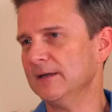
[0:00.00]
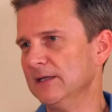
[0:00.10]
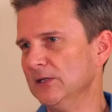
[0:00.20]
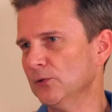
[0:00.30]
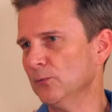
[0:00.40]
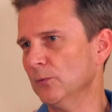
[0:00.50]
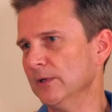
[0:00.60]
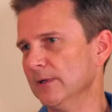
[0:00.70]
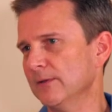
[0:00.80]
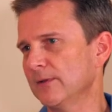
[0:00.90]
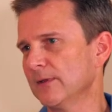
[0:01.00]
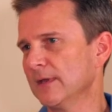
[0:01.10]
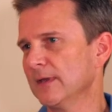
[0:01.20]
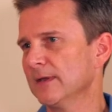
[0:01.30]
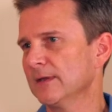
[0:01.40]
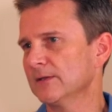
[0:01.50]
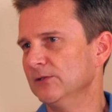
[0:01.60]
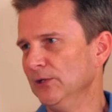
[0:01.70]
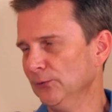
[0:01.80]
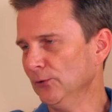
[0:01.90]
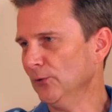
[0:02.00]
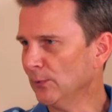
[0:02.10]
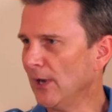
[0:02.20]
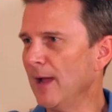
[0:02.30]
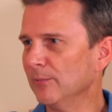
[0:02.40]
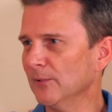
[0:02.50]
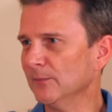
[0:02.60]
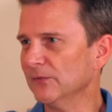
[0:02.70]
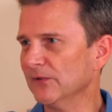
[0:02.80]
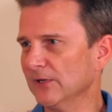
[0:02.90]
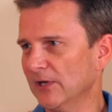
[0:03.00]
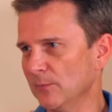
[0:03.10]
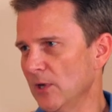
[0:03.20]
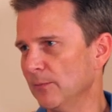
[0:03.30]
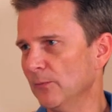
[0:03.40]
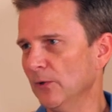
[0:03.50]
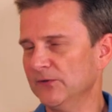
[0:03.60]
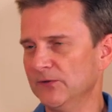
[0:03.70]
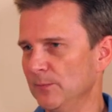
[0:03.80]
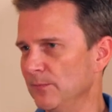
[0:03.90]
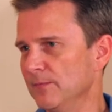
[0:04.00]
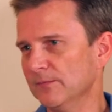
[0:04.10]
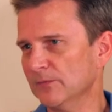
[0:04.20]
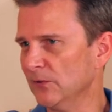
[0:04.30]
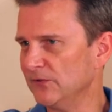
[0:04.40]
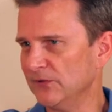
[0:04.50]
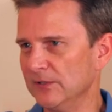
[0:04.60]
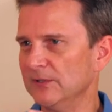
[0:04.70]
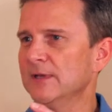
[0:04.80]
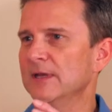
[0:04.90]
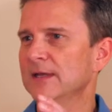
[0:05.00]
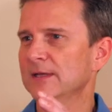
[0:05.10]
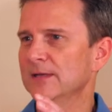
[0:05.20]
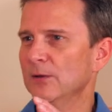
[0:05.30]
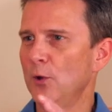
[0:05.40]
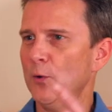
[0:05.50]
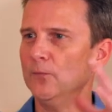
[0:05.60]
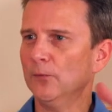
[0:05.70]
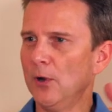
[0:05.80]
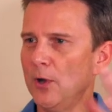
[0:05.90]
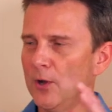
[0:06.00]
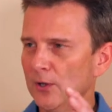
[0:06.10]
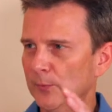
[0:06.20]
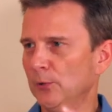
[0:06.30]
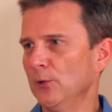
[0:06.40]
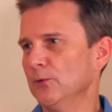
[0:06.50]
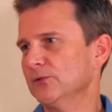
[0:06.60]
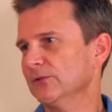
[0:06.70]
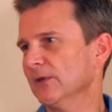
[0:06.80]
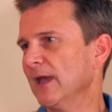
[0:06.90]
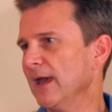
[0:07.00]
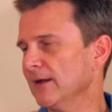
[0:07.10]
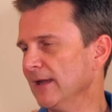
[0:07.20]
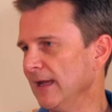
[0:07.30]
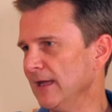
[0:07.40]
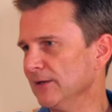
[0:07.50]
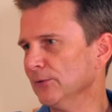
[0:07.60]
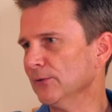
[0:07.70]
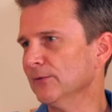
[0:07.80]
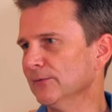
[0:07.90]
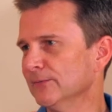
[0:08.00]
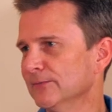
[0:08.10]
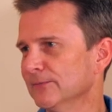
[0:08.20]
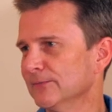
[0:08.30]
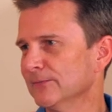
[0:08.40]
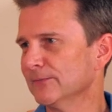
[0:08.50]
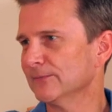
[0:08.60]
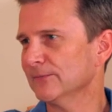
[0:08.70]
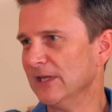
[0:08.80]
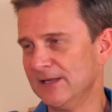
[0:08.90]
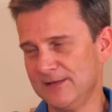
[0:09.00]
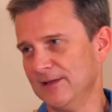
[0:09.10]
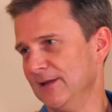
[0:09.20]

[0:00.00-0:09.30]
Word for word: deal with general problems that come up. What's the, what's the overall approach to how to handle anything